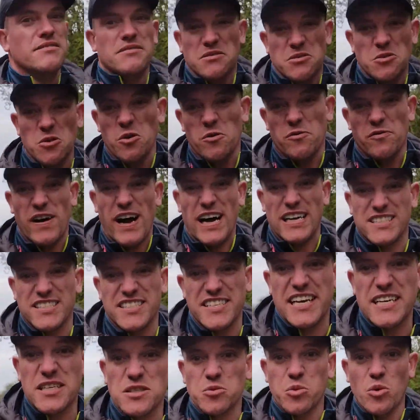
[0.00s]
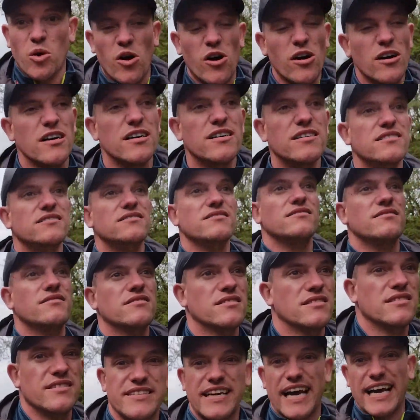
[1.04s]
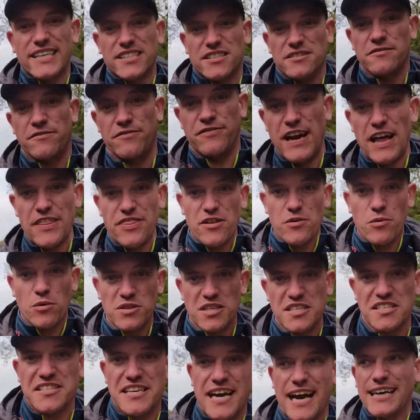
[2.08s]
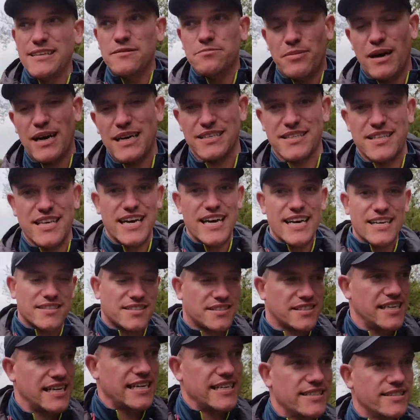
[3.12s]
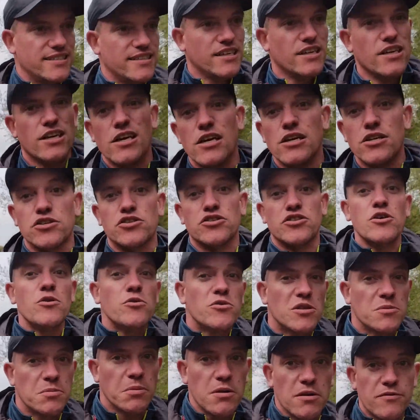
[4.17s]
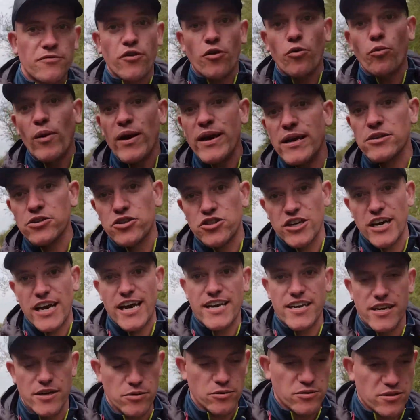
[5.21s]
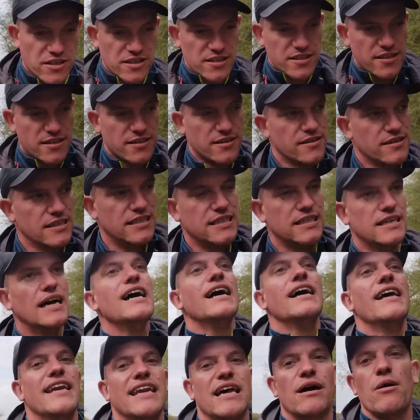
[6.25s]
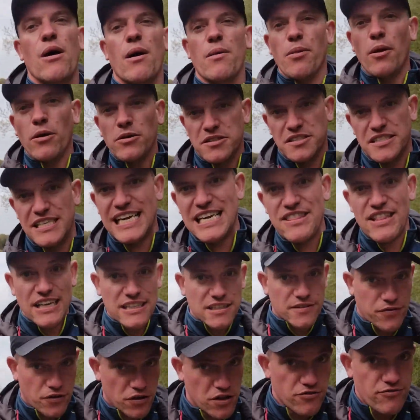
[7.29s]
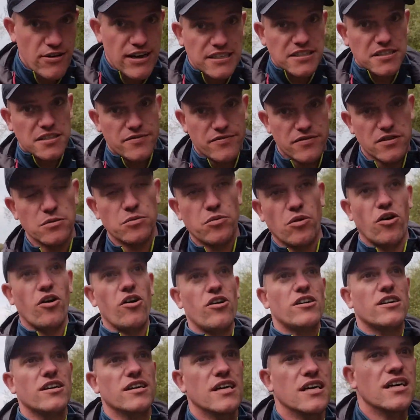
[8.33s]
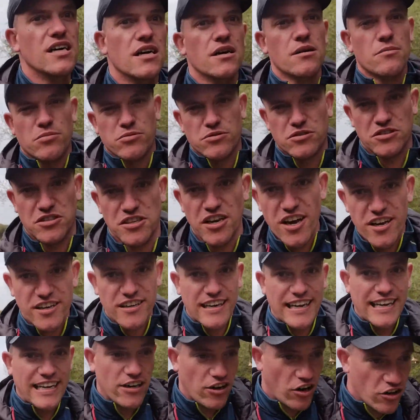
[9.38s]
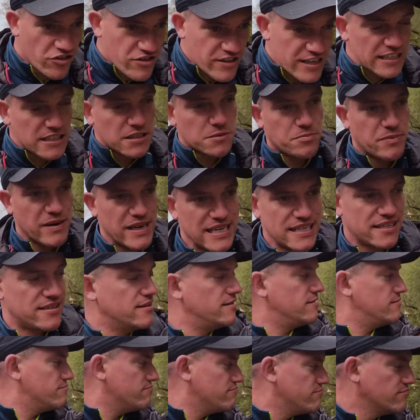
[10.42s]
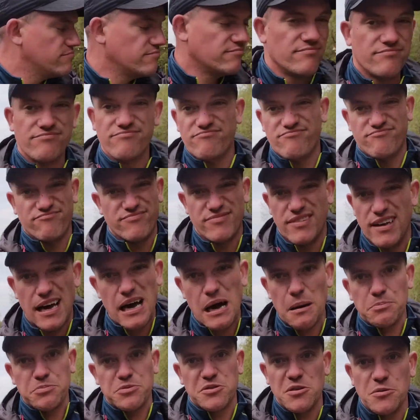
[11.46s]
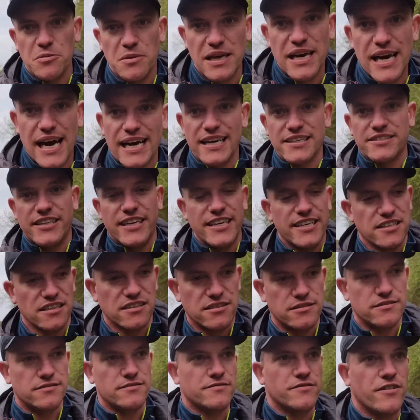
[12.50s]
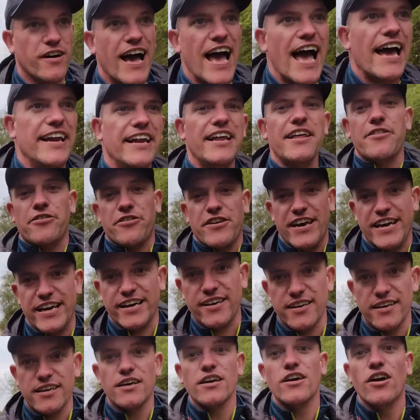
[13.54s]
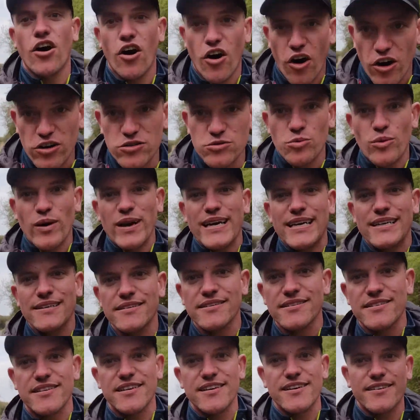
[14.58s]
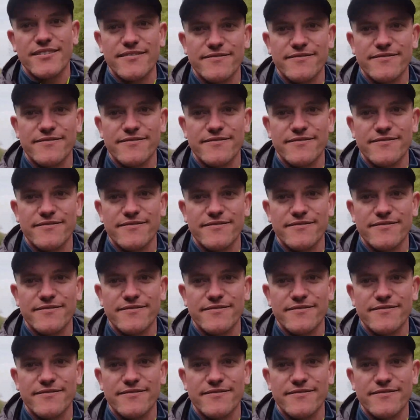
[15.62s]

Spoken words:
So far it's a nice walk, nice and flat. There was a sign back there saying suitable for wheelchair users. Now I'm not saying that's for the rest of the walk, but certainly on this bit, absolutely ideal for anything on wheels.